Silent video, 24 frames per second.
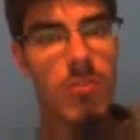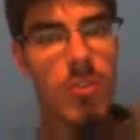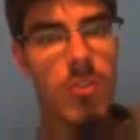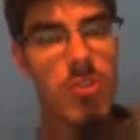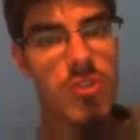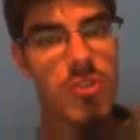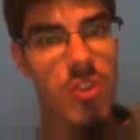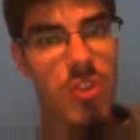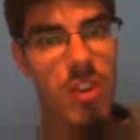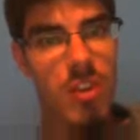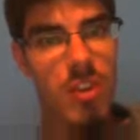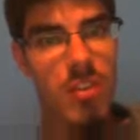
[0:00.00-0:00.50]
for
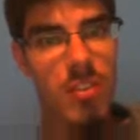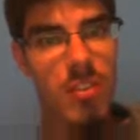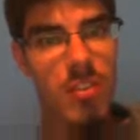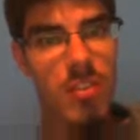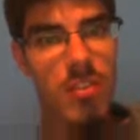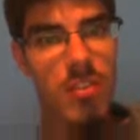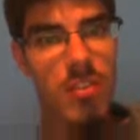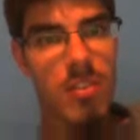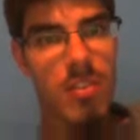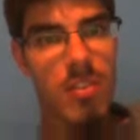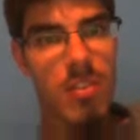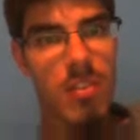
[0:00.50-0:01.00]
sure.
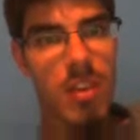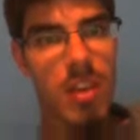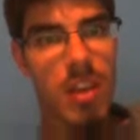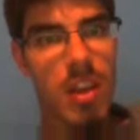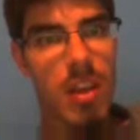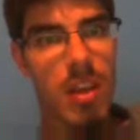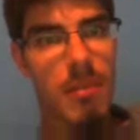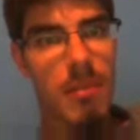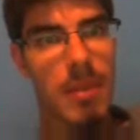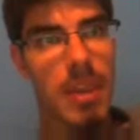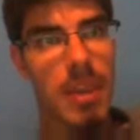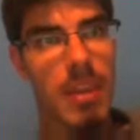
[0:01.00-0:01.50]

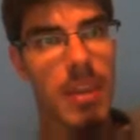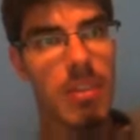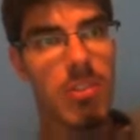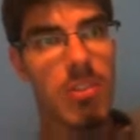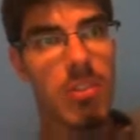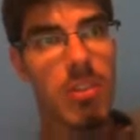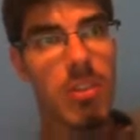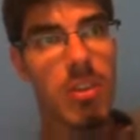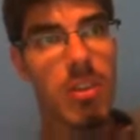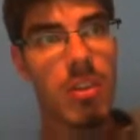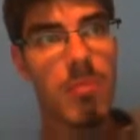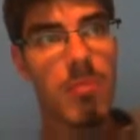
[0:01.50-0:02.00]
I mean,
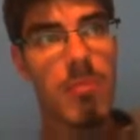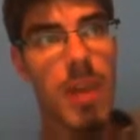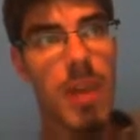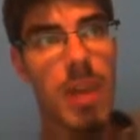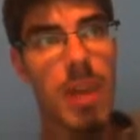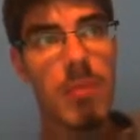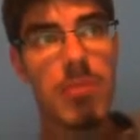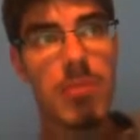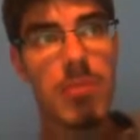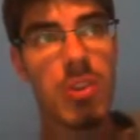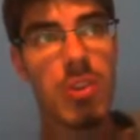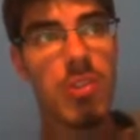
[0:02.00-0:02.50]
you
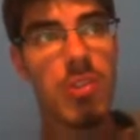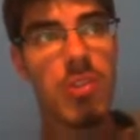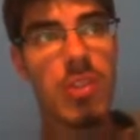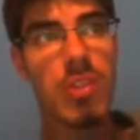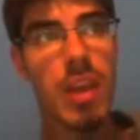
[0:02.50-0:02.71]
can